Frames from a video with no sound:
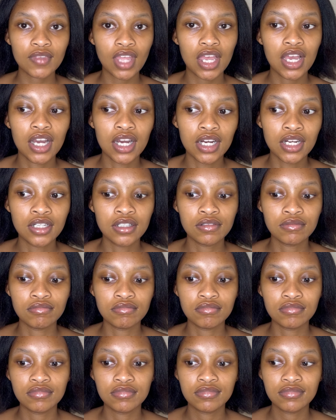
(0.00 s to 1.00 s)

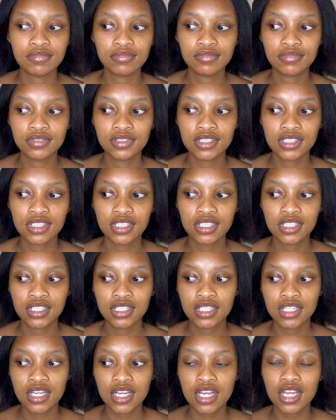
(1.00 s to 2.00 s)
um
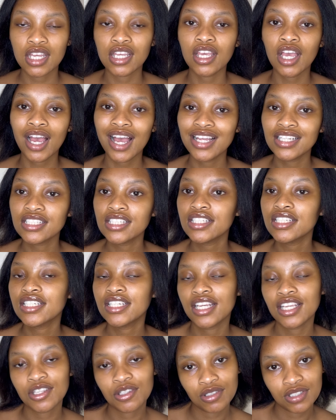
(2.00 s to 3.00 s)
yeah, and just
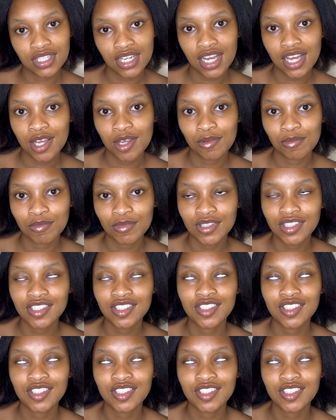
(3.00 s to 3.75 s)
take your time.